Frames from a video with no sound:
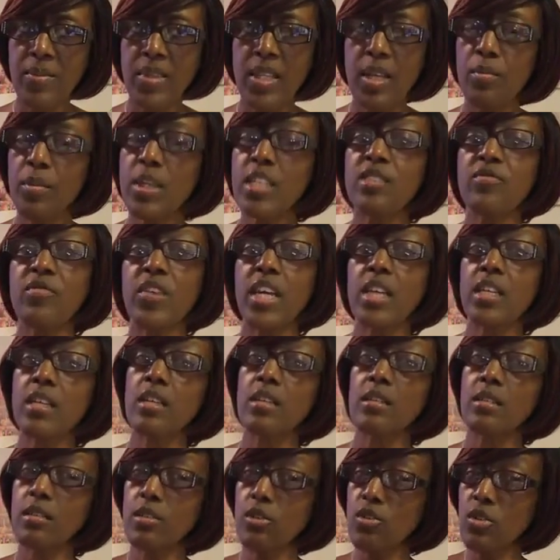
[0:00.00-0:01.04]
Miss Vita,
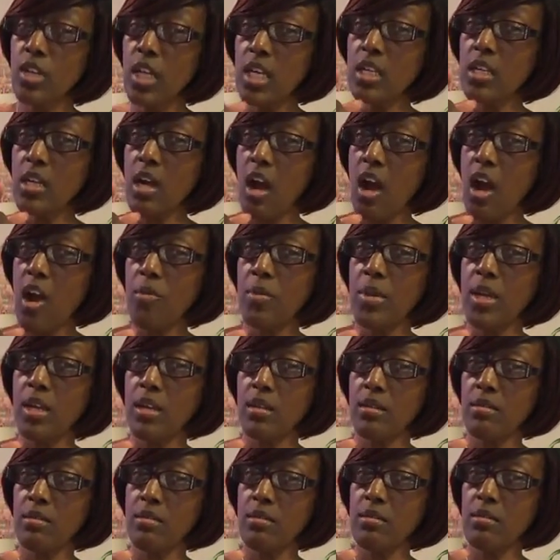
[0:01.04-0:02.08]
you need to call me
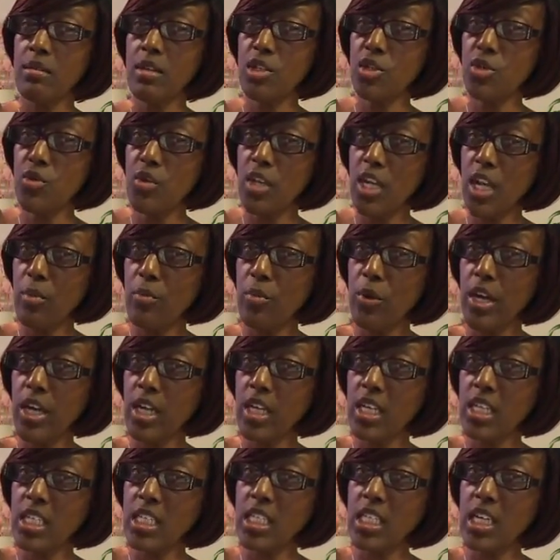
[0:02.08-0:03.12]
because you keep bringing
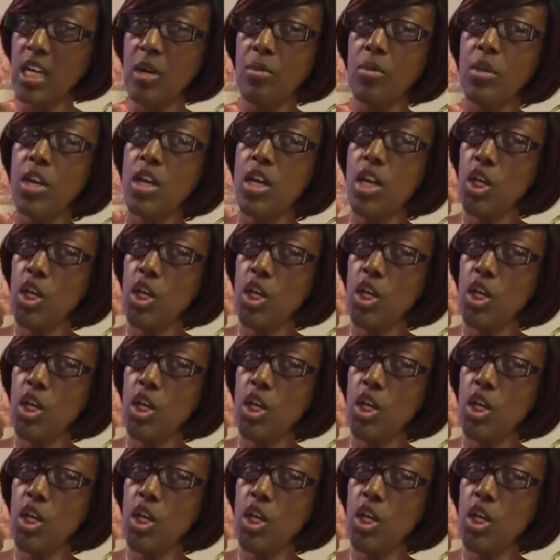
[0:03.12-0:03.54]
this up.